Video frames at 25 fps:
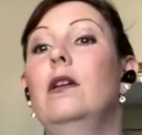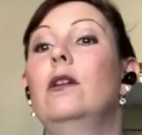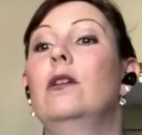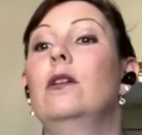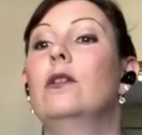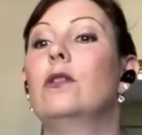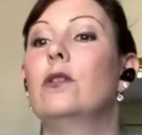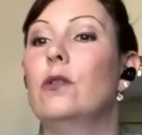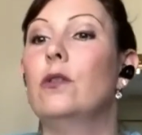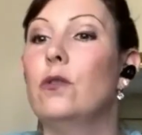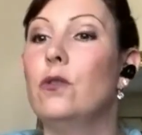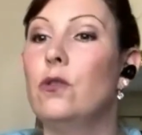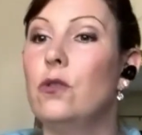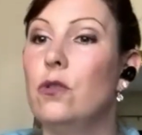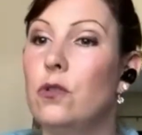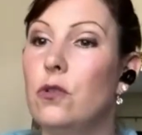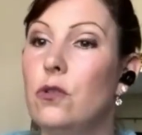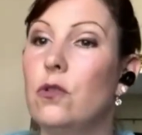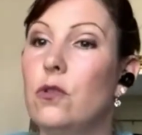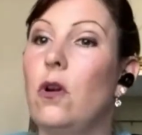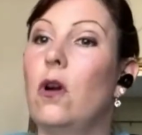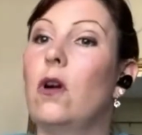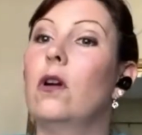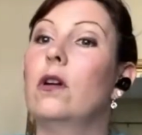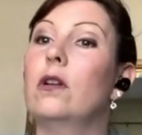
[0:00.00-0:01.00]
So
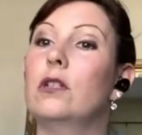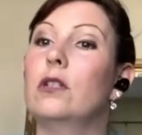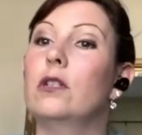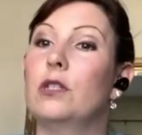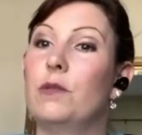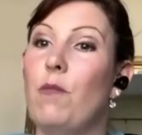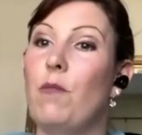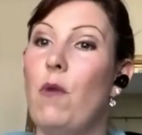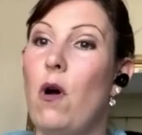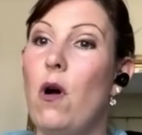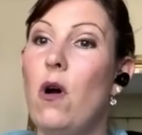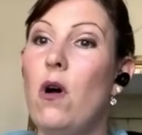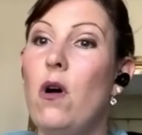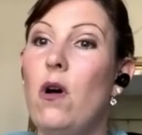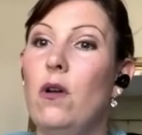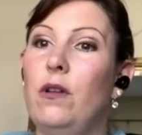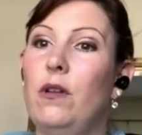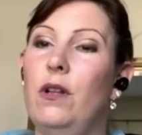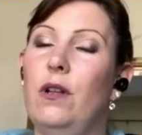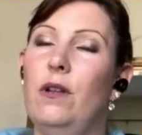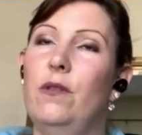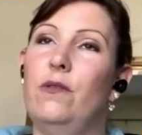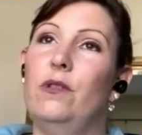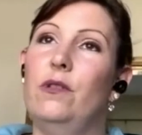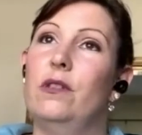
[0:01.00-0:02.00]
start small,
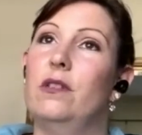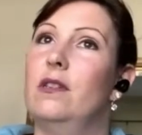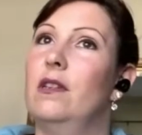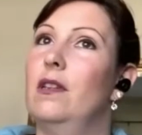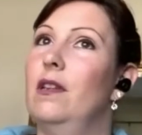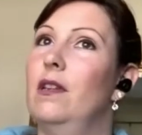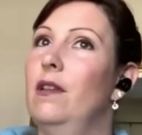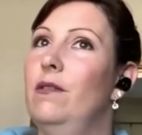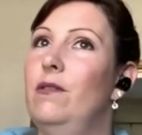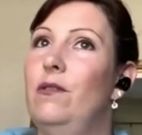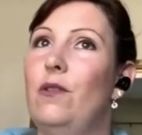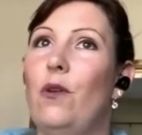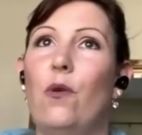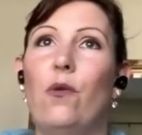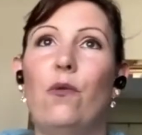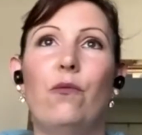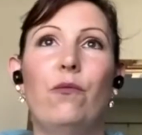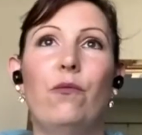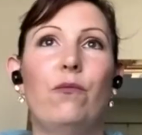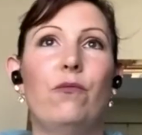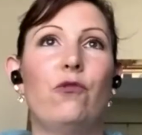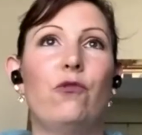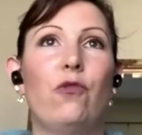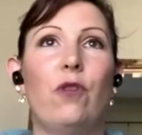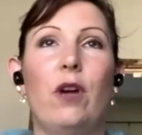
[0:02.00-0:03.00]
just don't
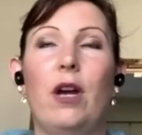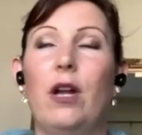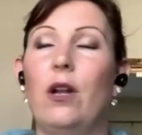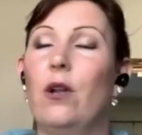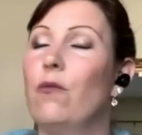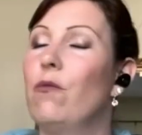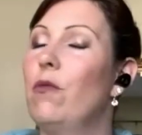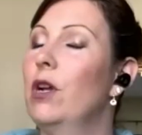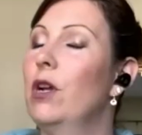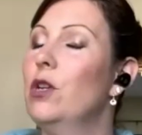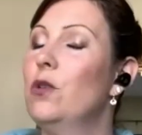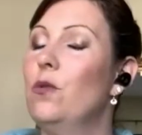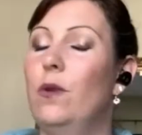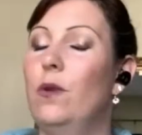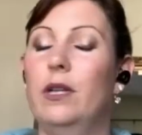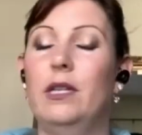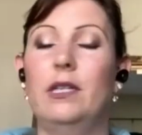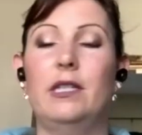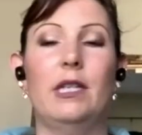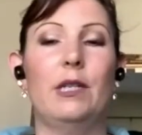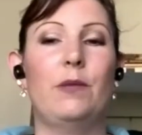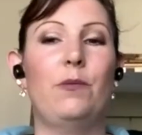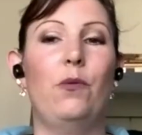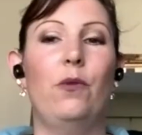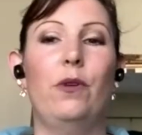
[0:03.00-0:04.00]
try to run
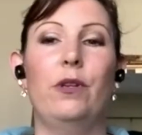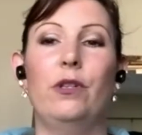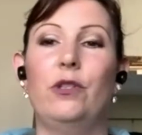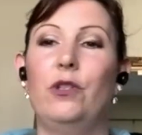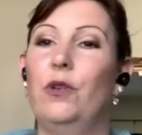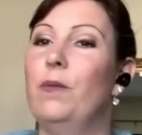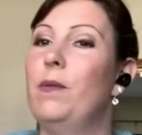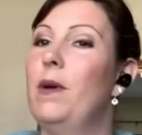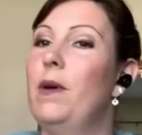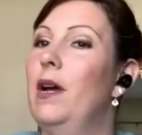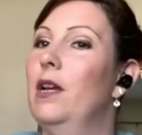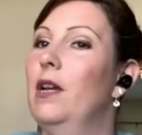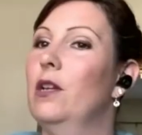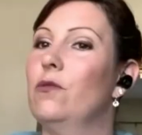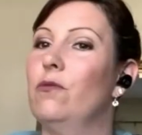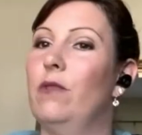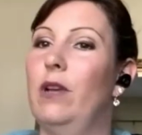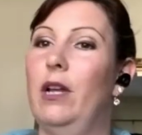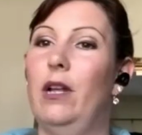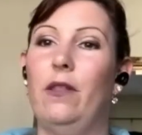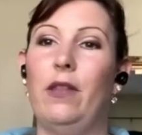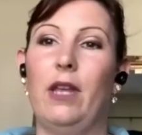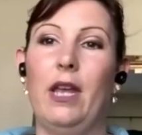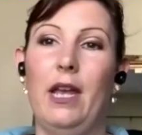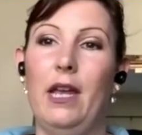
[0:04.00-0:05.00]
26.2 miles right
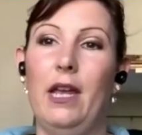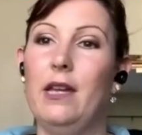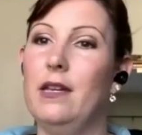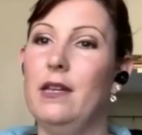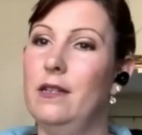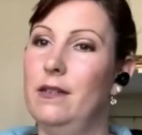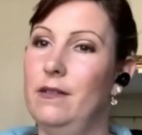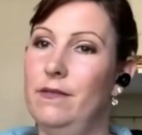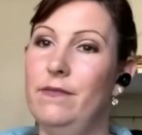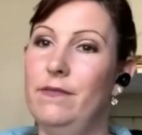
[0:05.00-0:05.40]
out the gate.